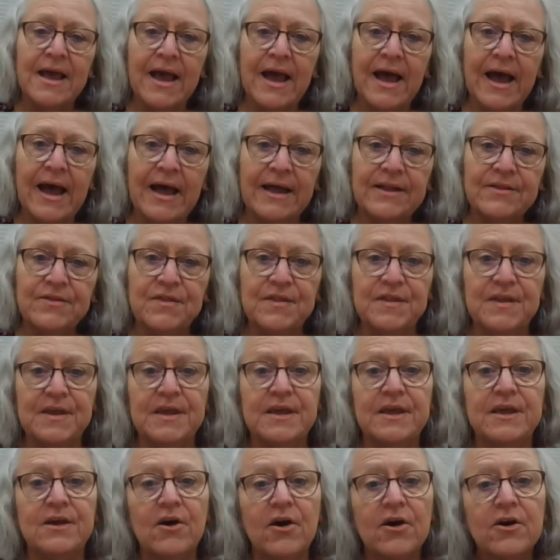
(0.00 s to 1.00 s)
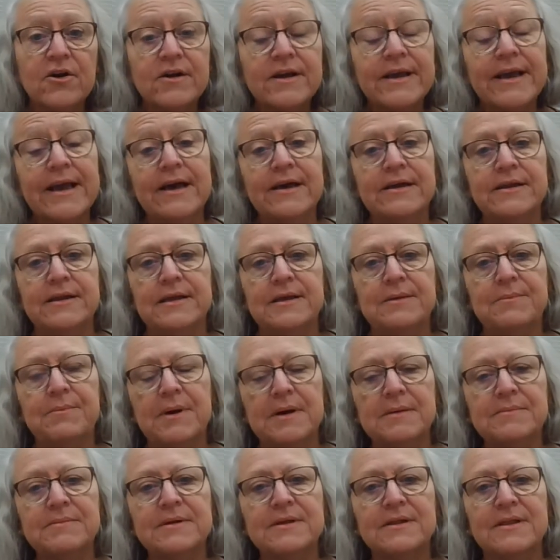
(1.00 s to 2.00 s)
at the Carteret County
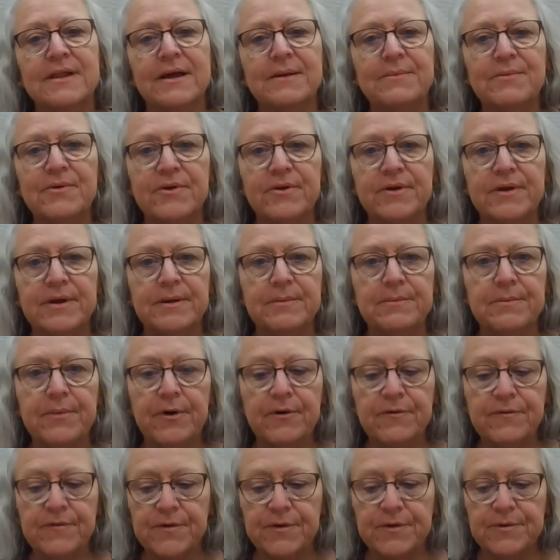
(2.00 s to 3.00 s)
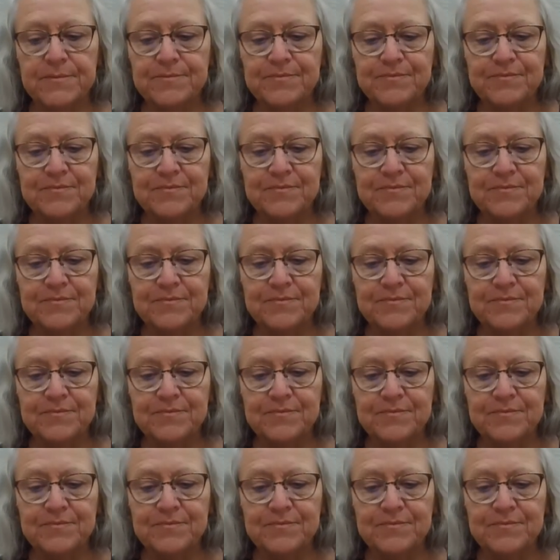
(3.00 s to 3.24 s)
Public Library in Beaufort.